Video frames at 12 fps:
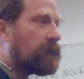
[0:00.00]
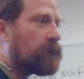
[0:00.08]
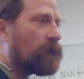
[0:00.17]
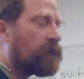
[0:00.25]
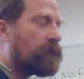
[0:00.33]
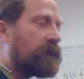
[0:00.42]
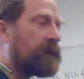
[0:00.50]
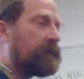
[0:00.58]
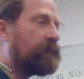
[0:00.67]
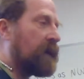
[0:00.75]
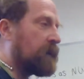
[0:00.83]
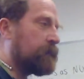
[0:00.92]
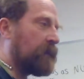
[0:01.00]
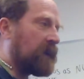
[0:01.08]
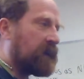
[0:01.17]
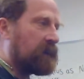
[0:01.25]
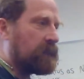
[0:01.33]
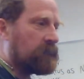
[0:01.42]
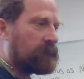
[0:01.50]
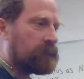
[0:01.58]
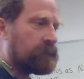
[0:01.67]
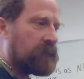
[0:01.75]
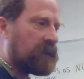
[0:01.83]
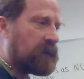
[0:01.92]
north, when back in
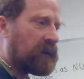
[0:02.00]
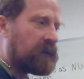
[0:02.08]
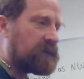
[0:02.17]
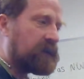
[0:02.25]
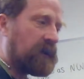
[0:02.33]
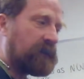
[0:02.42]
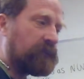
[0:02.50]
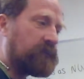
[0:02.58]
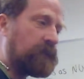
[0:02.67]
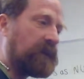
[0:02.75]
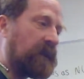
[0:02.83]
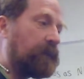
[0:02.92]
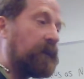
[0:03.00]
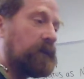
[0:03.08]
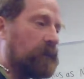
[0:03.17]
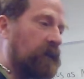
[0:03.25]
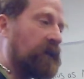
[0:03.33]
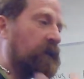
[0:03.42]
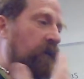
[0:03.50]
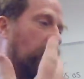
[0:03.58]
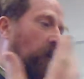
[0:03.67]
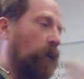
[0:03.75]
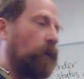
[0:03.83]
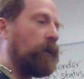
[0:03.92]
the 1800s when they built the
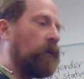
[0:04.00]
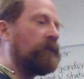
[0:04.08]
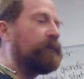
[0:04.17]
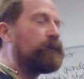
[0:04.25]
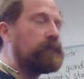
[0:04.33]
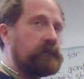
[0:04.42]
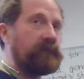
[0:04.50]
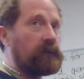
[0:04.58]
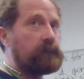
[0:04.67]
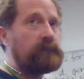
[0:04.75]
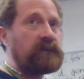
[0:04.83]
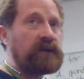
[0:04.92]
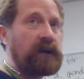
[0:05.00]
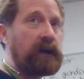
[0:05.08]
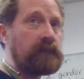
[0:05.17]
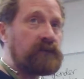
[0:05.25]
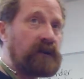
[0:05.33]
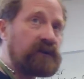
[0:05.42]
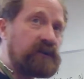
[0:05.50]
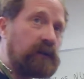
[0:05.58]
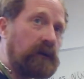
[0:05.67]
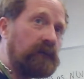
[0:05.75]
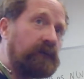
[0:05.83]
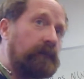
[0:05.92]
whole of Bourneville to house their staff.